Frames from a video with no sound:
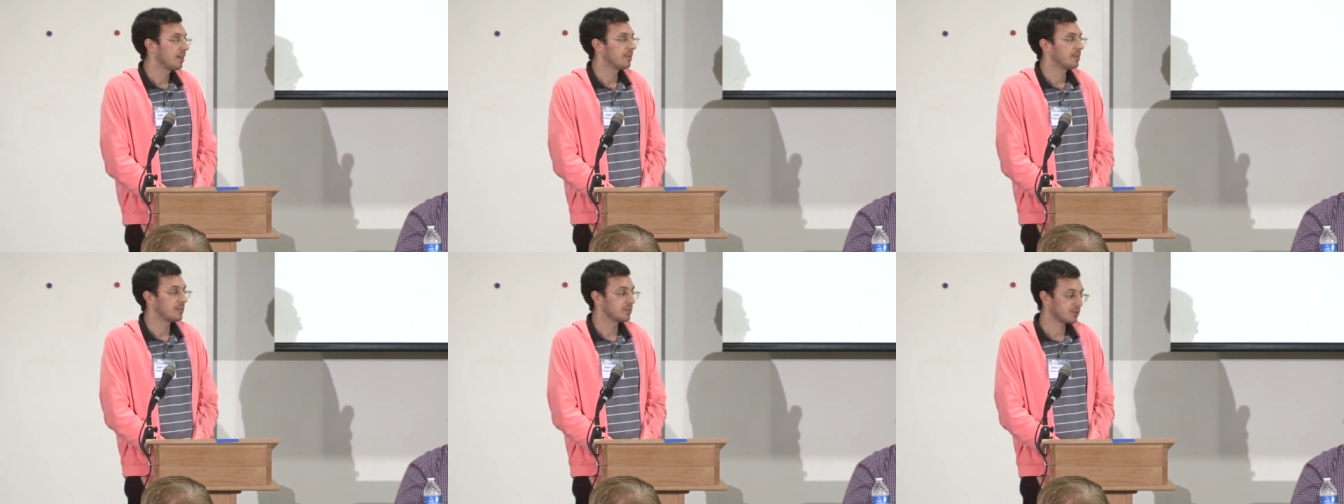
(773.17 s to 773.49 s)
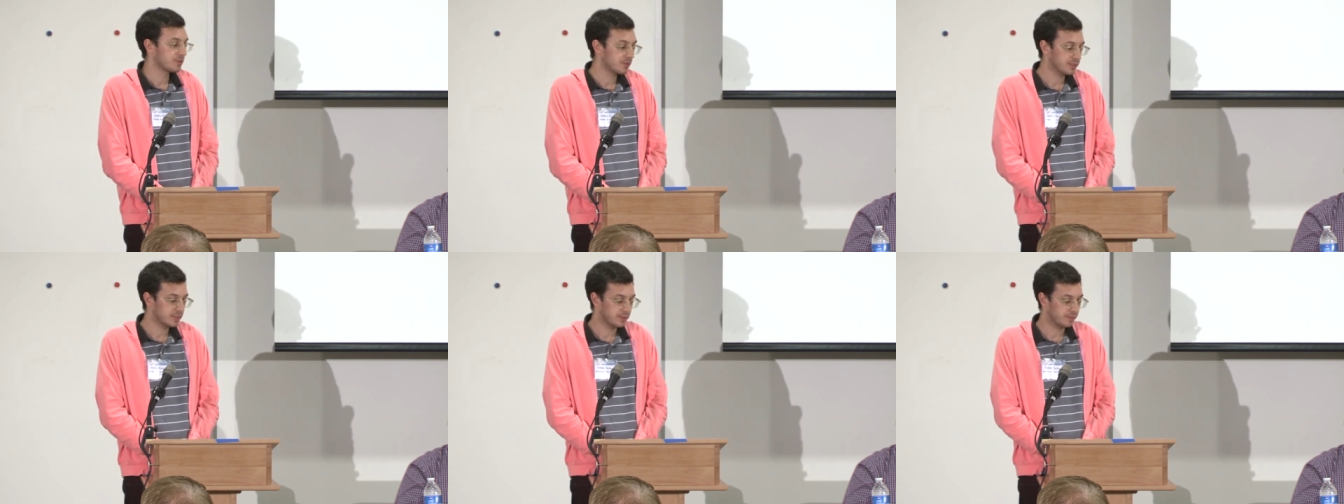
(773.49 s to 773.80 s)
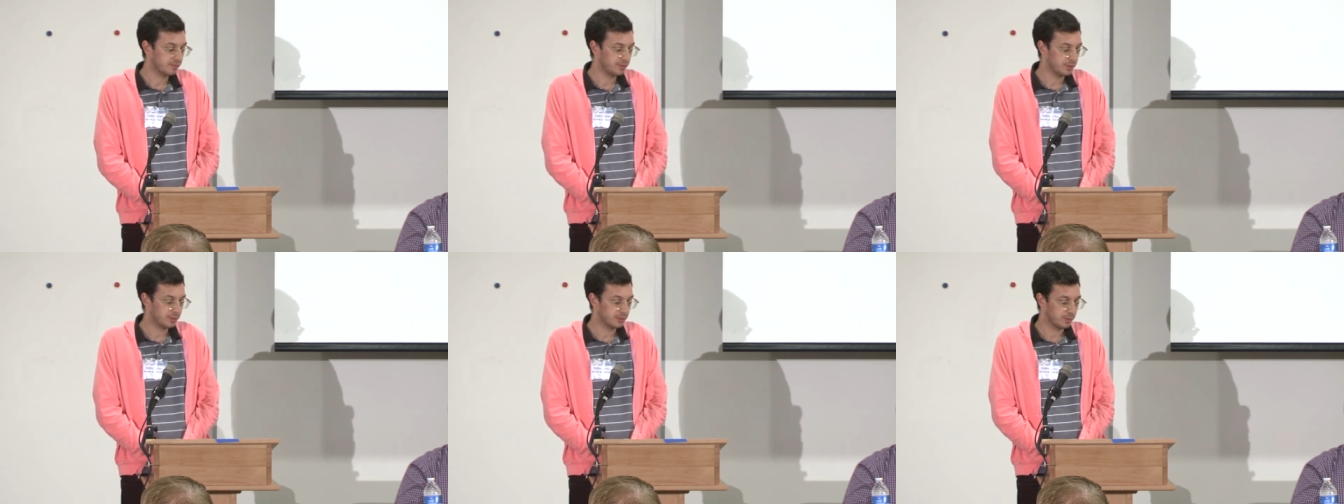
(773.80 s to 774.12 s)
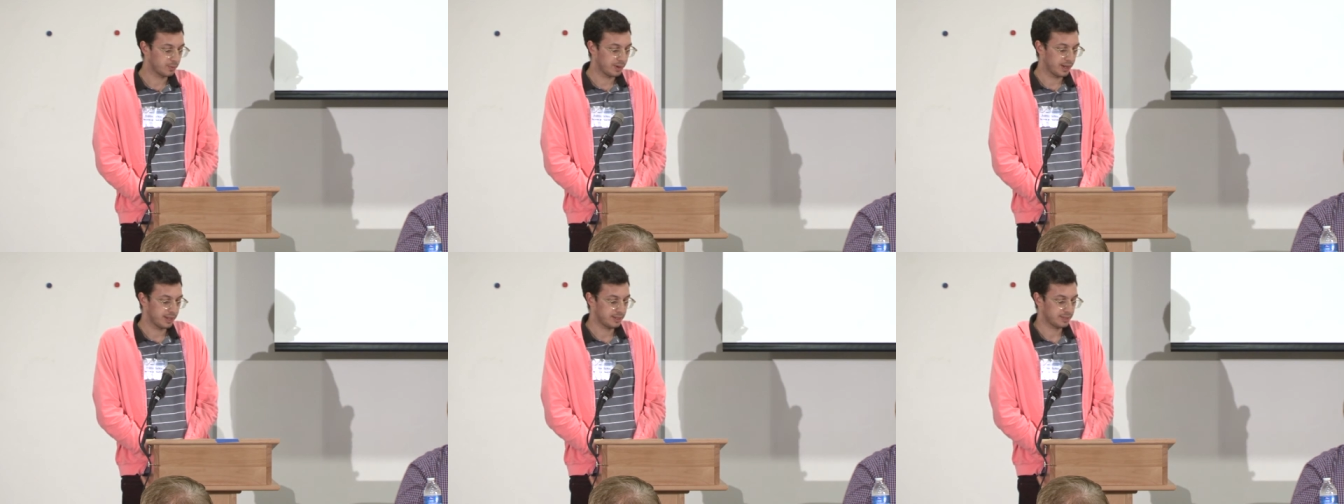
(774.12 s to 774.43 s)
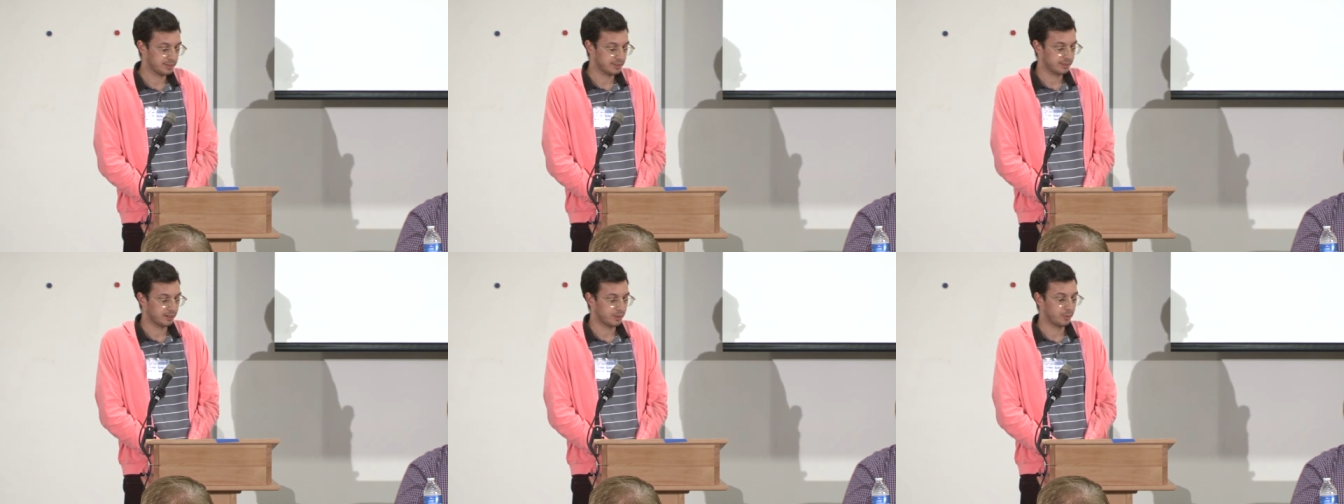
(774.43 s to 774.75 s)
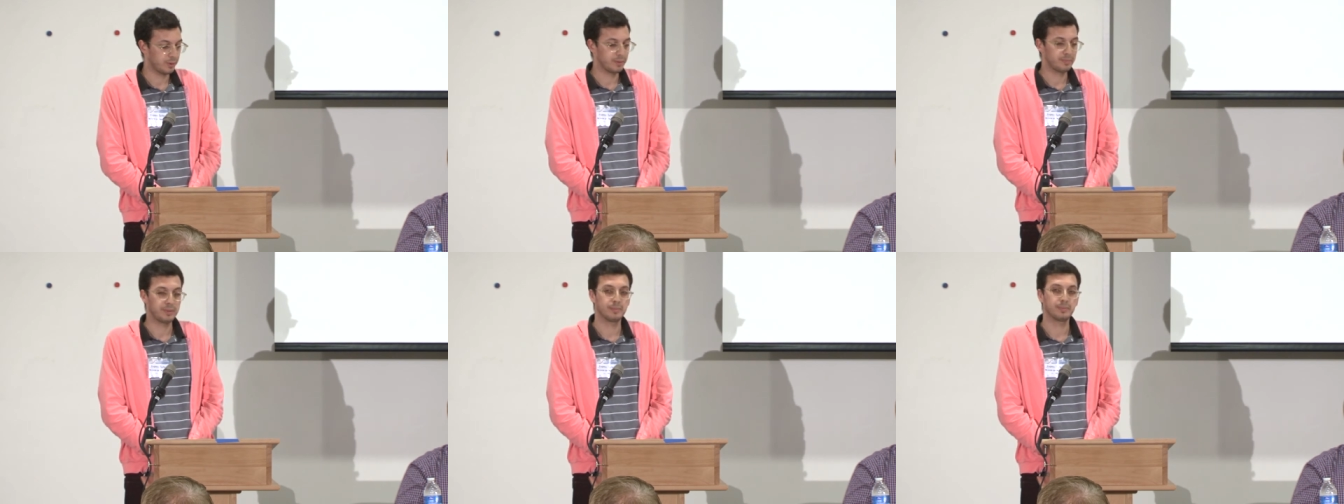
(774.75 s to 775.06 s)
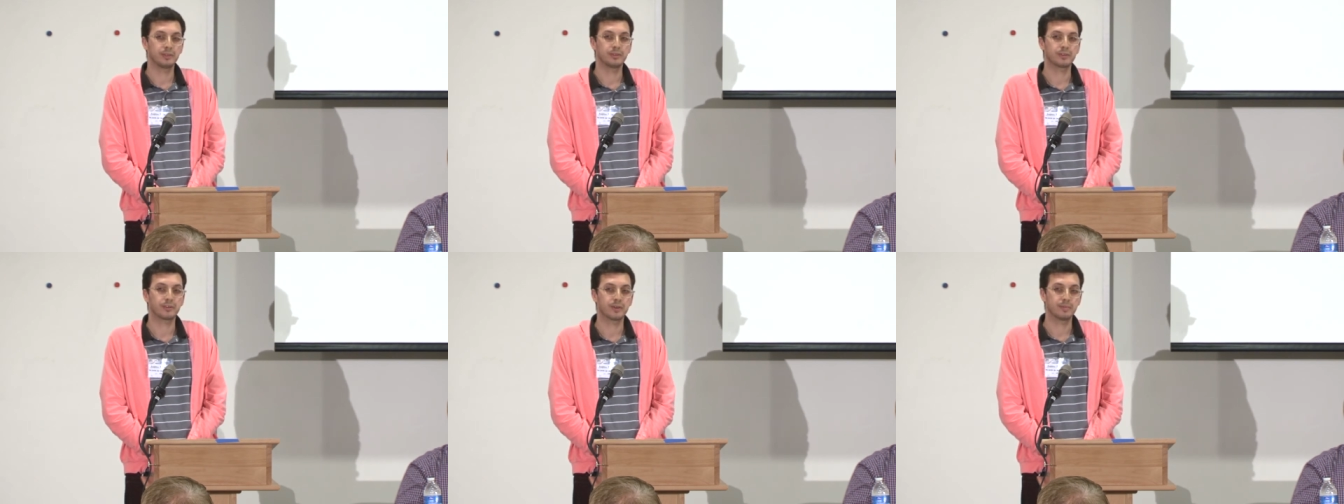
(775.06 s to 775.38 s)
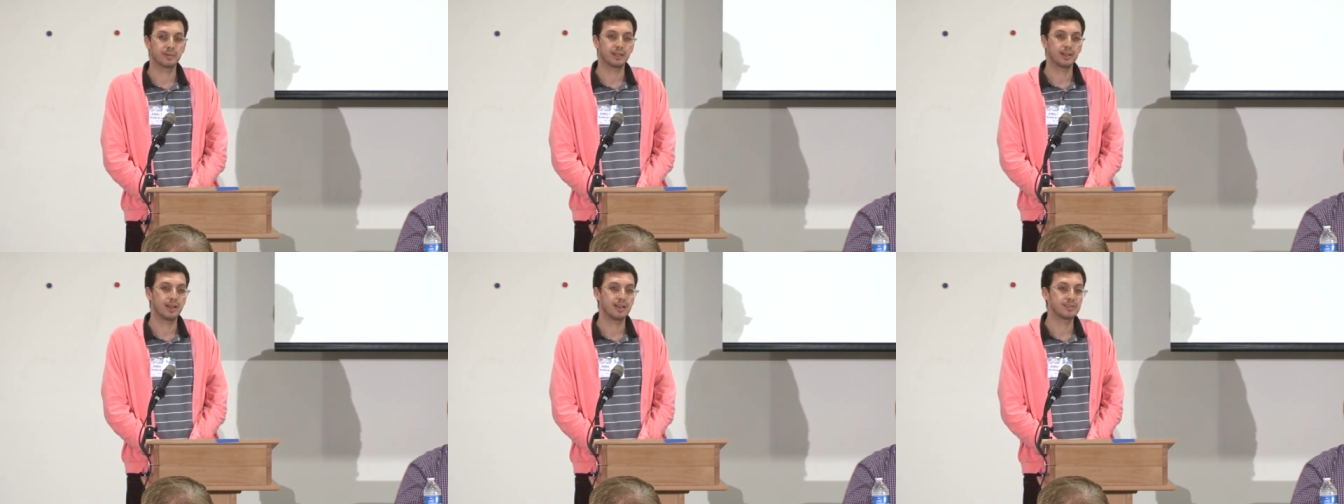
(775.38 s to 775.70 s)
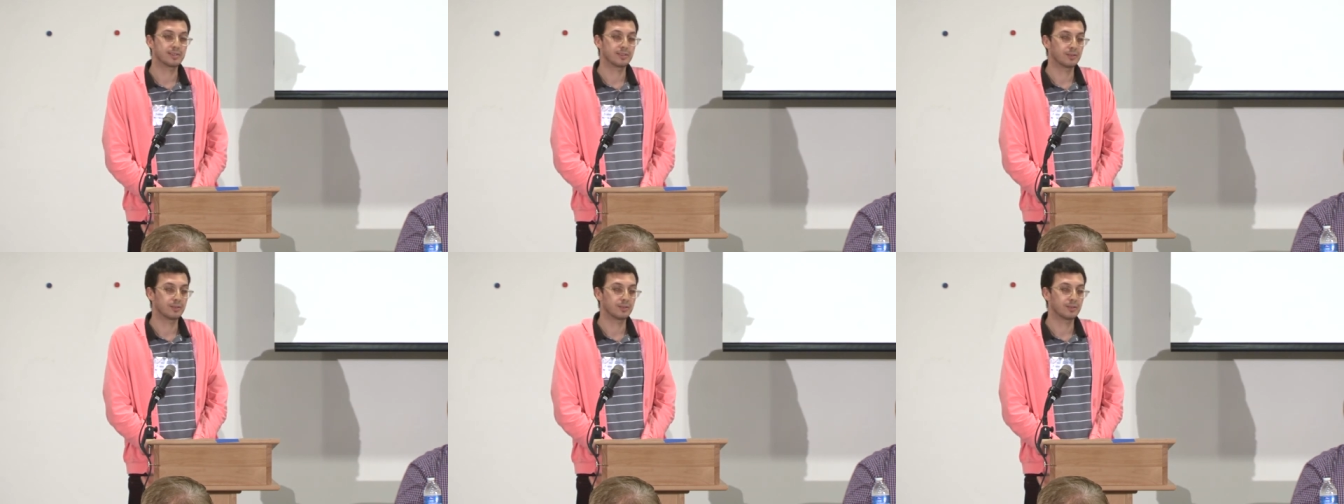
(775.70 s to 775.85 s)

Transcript: These are just a few of the ways that queer people are criminalized.